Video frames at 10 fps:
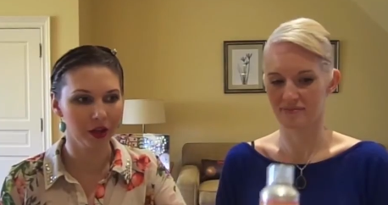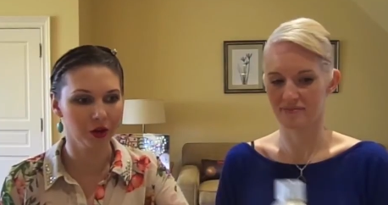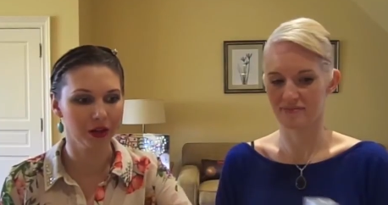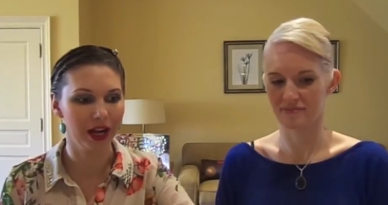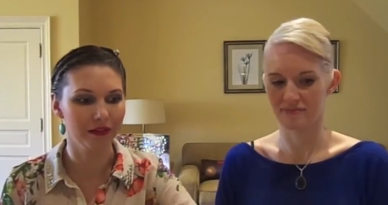Speaker 1: you
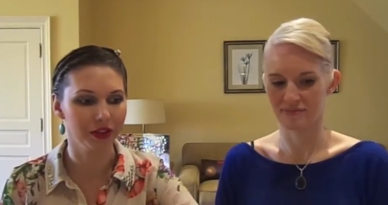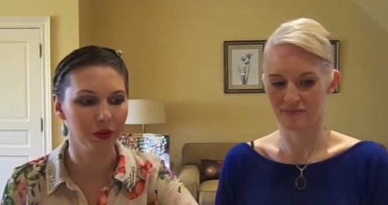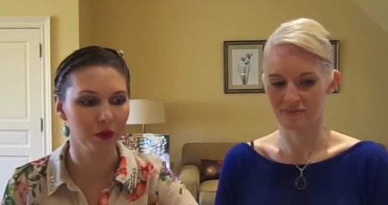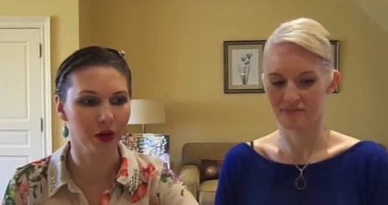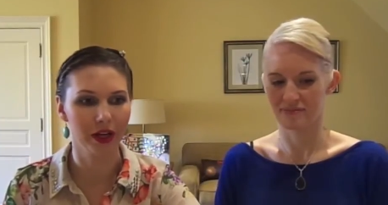don't have to
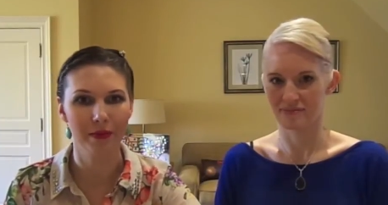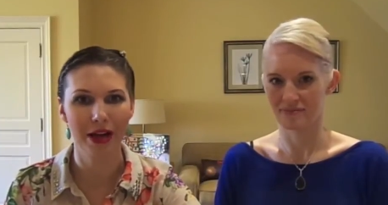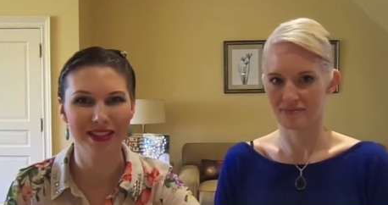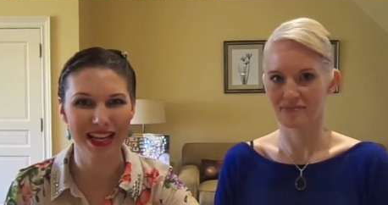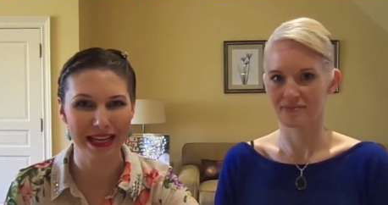worry about
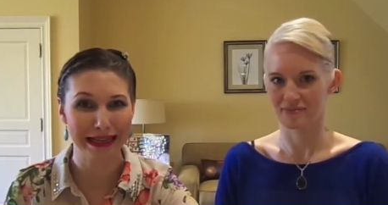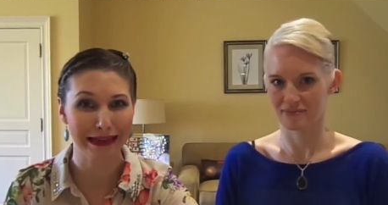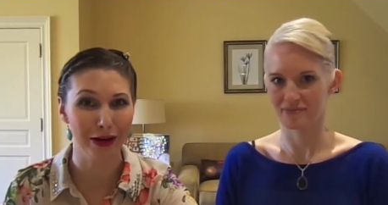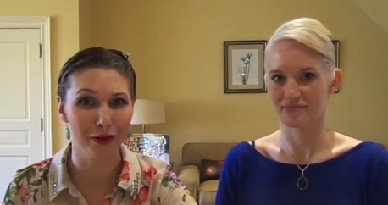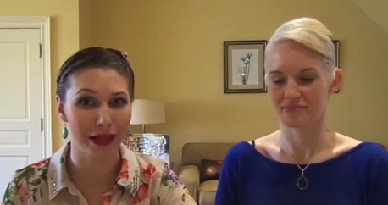taking all the